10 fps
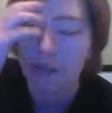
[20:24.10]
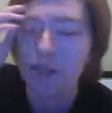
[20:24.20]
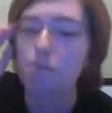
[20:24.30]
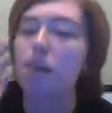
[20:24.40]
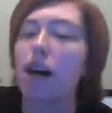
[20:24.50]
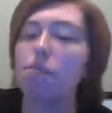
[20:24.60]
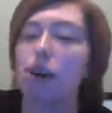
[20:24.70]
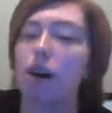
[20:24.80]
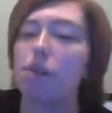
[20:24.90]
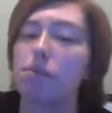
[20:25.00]
see, my
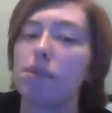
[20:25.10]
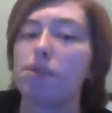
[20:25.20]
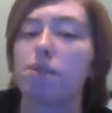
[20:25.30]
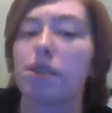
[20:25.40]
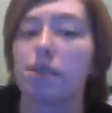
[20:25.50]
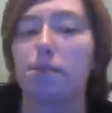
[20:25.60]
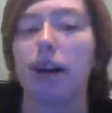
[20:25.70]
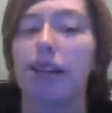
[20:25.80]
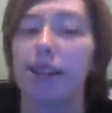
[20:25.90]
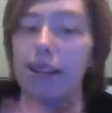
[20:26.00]
problem is the reason
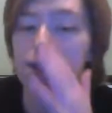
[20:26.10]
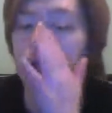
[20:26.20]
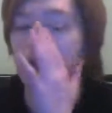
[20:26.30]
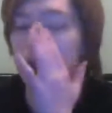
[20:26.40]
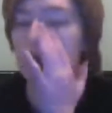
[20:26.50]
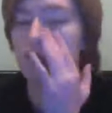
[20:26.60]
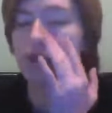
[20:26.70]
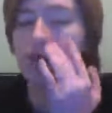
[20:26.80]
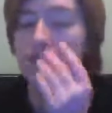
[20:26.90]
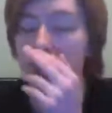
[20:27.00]
why it takes so long for
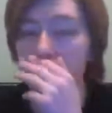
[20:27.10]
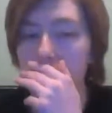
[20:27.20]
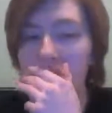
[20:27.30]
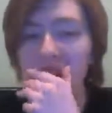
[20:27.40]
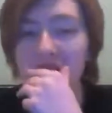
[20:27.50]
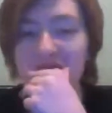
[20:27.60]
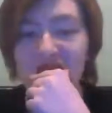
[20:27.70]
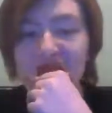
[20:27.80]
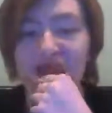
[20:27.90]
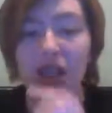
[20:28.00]
things to load on
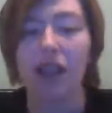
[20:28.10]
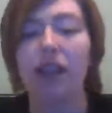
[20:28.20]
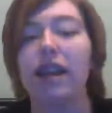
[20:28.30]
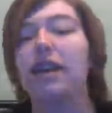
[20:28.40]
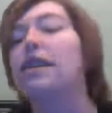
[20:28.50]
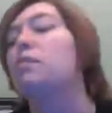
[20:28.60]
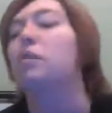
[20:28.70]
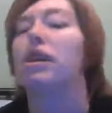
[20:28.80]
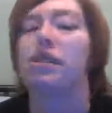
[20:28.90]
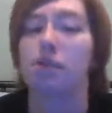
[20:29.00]
Google is
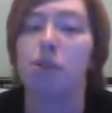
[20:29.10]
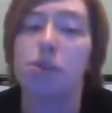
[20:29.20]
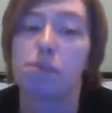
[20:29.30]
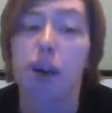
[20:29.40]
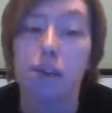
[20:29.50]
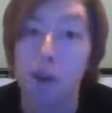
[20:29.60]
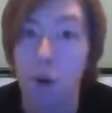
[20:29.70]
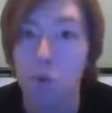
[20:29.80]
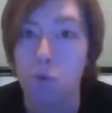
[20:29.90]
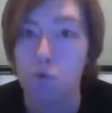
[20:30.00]
because I'm using my phone.